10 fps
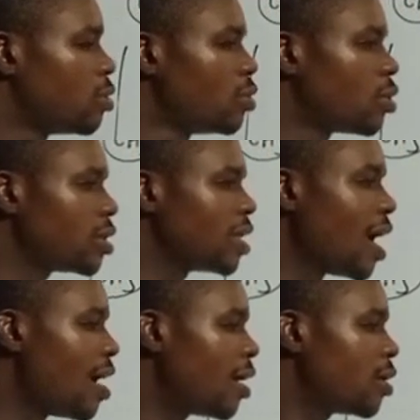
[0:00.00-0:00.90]

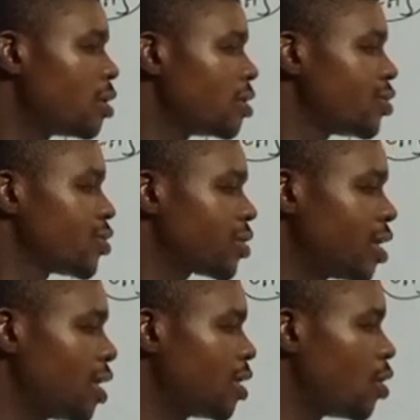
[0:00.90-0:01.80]
Nona
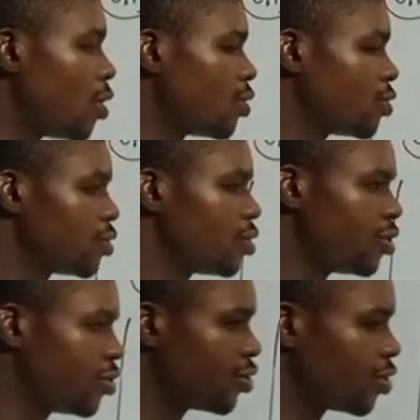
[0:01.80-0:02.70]
3 on.
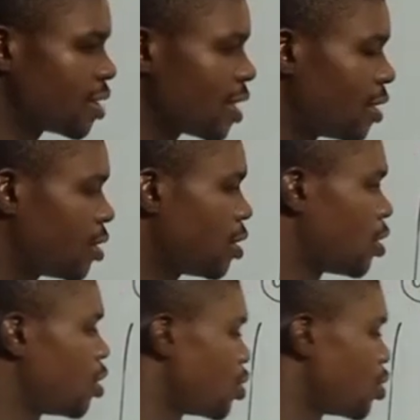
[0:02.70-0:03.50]
Do you understand?